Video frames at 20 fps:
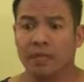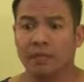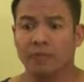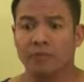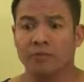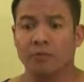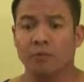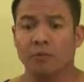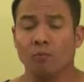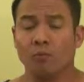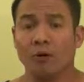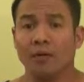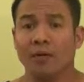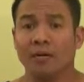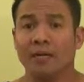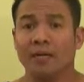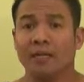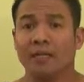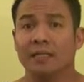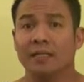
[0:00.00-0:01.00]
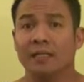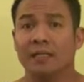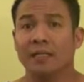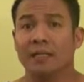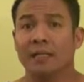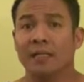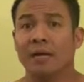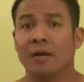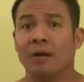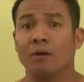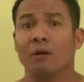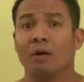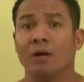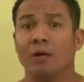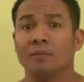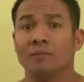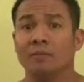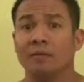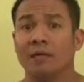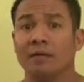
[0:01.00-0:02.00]
Yeah, so from 198,
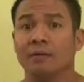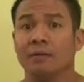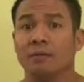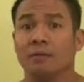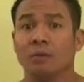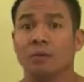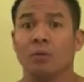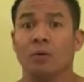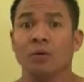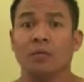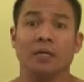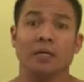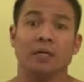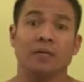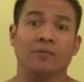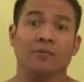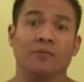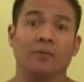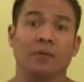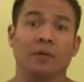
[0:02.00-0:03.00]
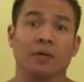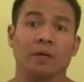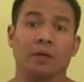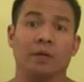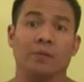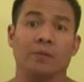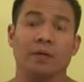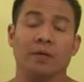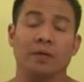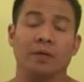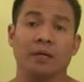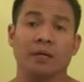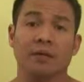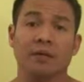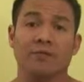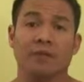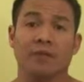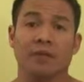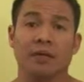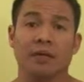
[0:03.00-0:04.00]
now I'm down to 194,
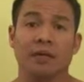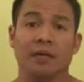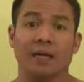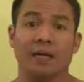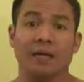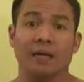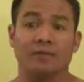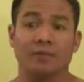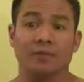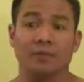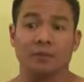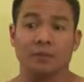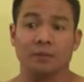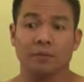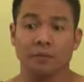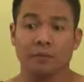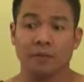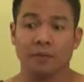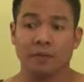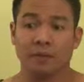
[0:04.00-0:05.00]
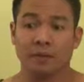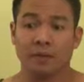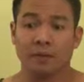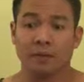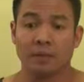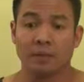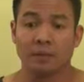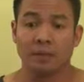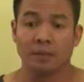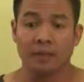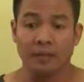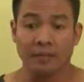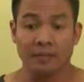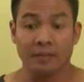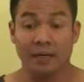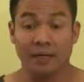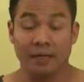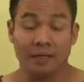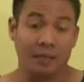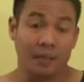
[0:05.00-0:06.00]
194 and a half. So I
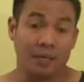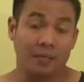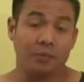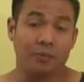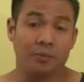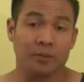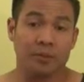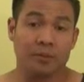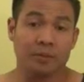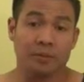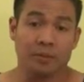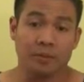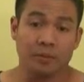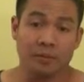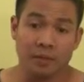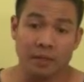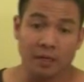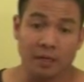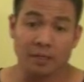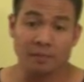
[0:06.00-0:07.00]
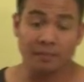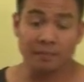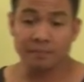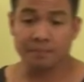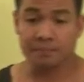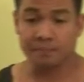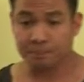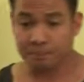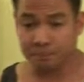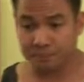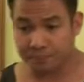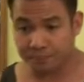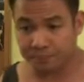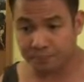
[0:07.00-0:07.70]
think that's pretty cool. And